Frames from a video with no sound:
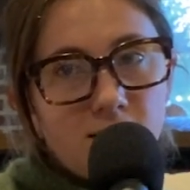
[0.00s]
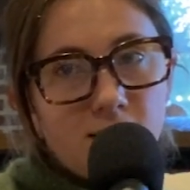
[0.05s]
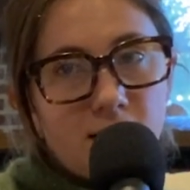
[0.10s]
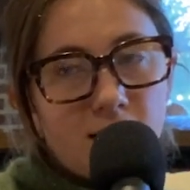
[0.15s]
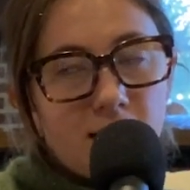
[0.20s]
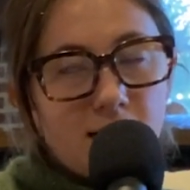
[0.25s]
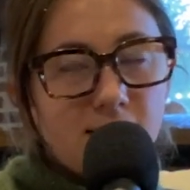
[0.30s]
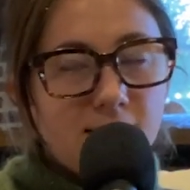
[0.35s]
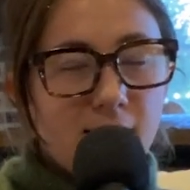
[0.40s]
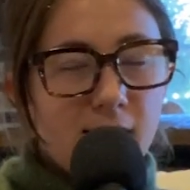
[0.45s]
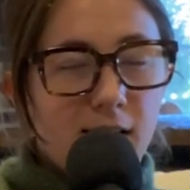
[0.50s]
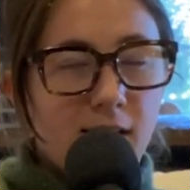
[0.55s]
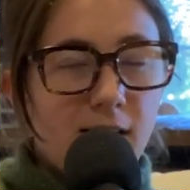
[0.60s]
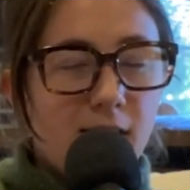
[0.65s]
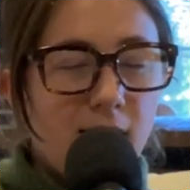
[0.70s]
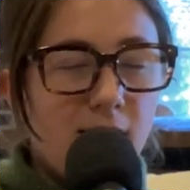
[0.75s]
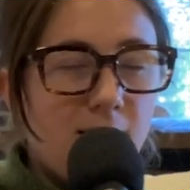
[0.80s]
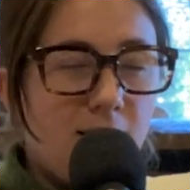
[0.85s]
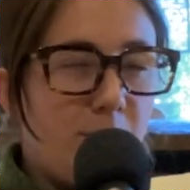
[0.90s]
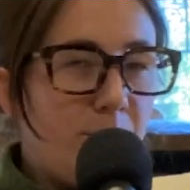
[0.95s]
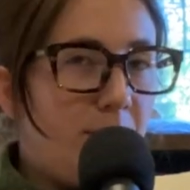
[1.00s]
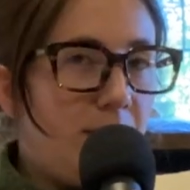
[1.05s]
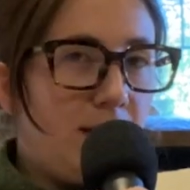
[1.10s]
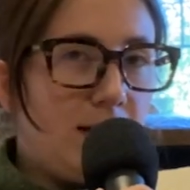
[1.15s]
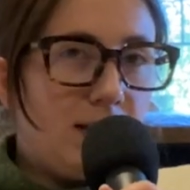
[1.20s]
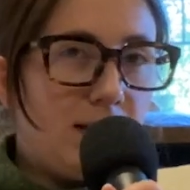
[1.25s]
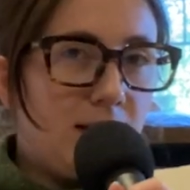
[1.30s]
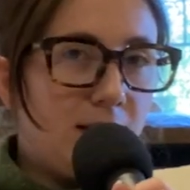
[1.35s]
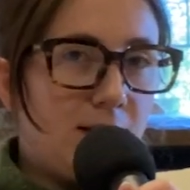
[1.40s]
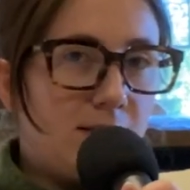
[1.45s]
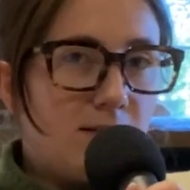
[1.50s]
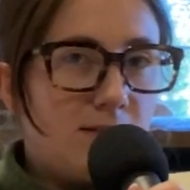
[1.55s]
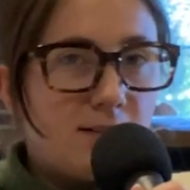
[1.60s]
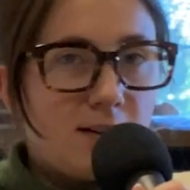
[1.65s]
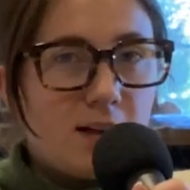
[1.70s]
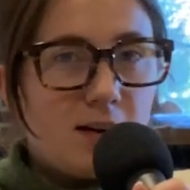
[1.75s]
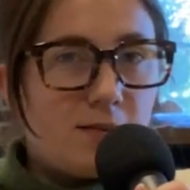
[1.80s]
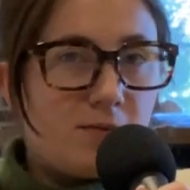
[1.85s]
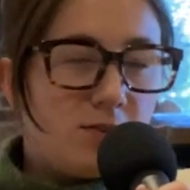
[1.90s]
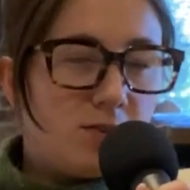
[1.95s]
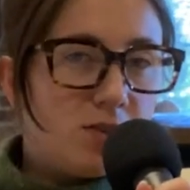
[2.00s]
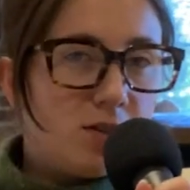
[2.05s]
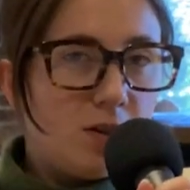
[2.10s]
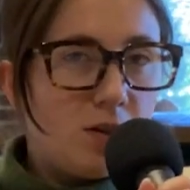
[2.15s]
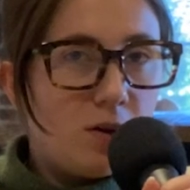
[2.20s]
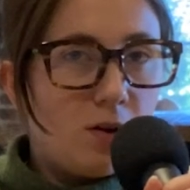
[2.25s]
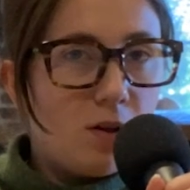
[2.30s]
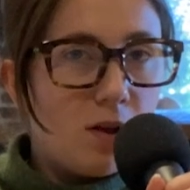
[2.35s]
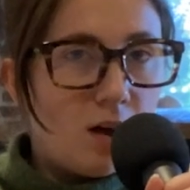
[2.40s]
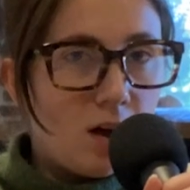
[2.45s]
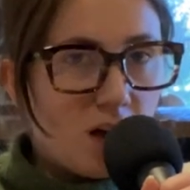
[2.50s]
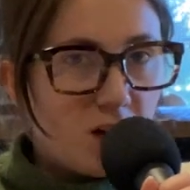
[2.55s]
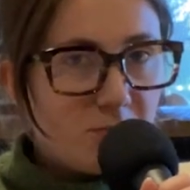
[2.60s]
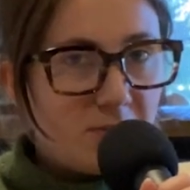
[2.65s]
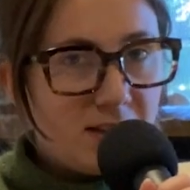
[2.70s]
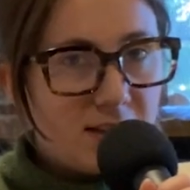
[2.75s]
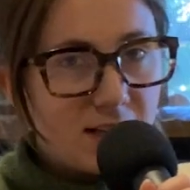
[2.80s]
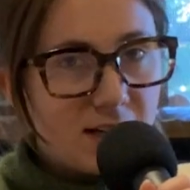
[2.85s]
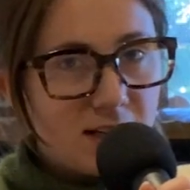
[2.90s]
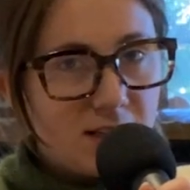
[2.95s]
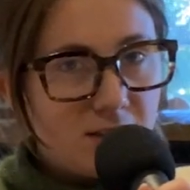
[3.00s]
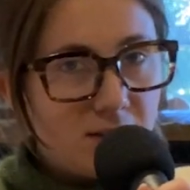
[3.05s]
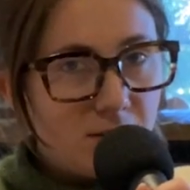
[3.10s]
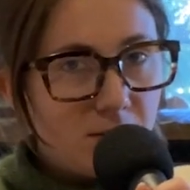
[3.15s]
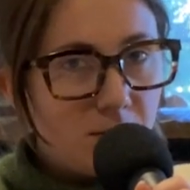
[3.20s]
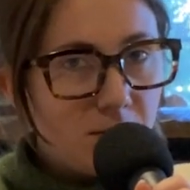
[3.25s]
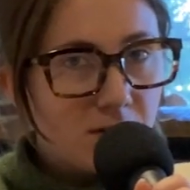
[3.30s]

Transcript: Like I said in the beginning, this is kind of just a little hobby that I do.